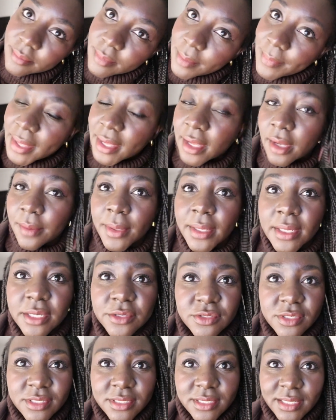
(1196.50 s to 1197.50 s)
my makeup i
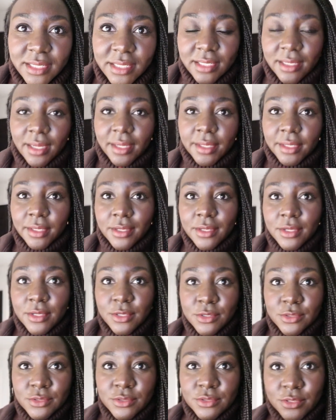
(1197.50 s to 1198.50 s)
literally did it in like
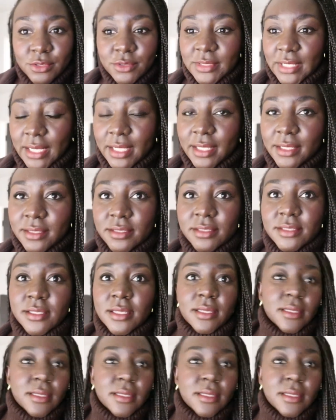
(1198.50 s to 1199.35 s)
two seconds